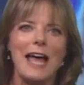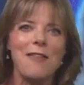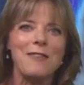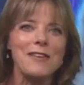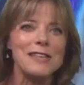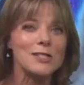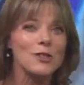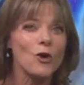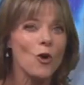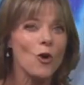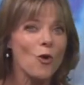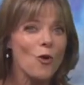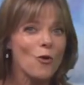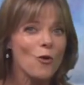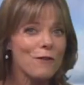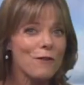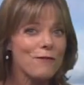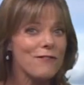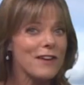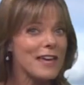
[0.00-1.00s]
And this
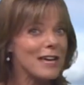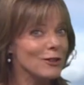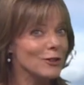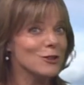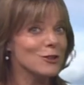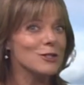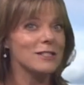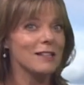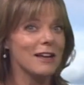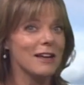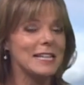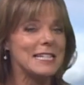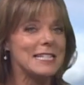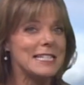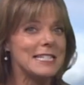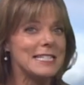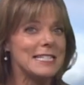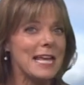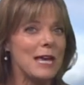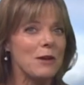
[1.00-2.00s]
cooler feel looks likely
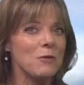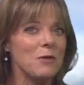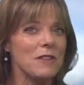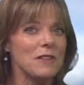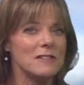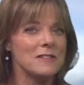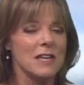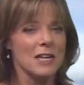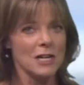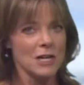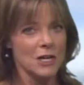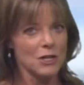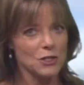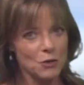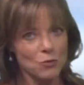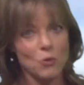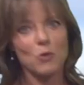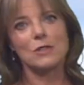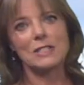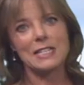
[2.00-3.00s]
to stay with us
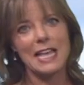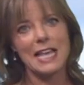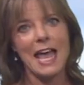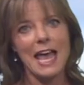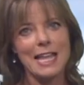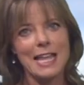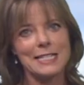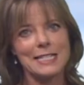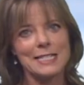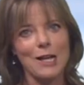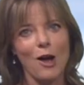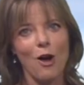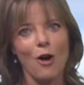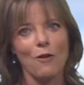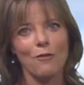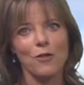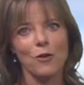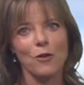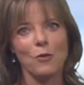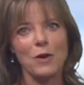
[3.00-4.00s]
towards the end
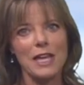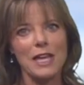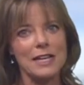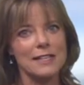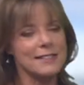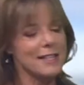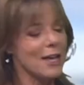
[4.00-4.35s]
of the week.